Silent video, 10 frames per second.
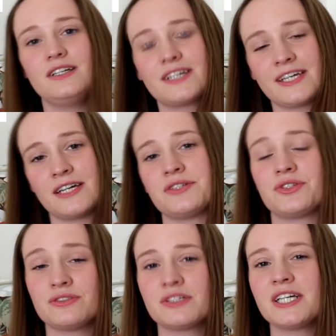Looking at
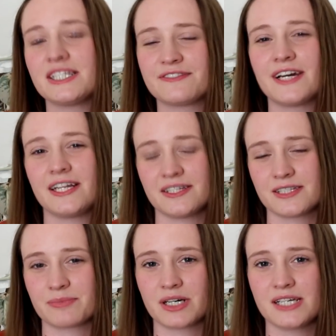genre, it's fairly
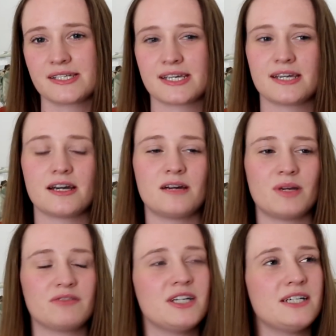unsurprising. Um,
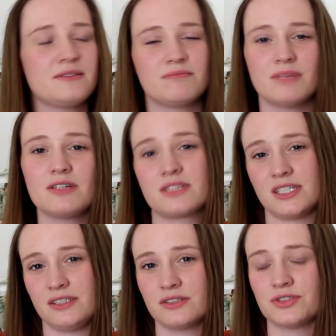I read
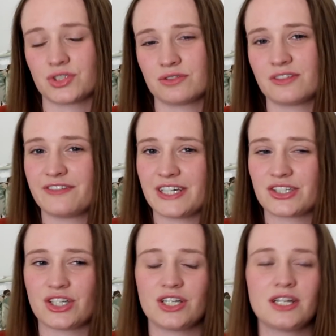mostly non genre
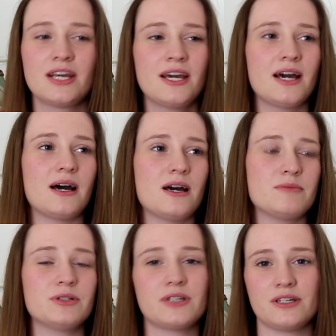fiction,
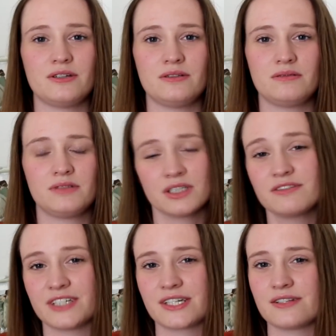um, although
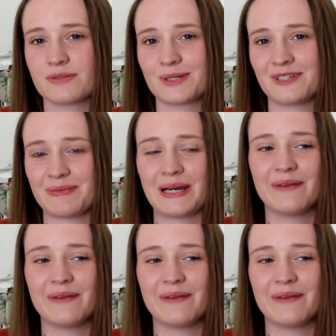non-fiction is really creeping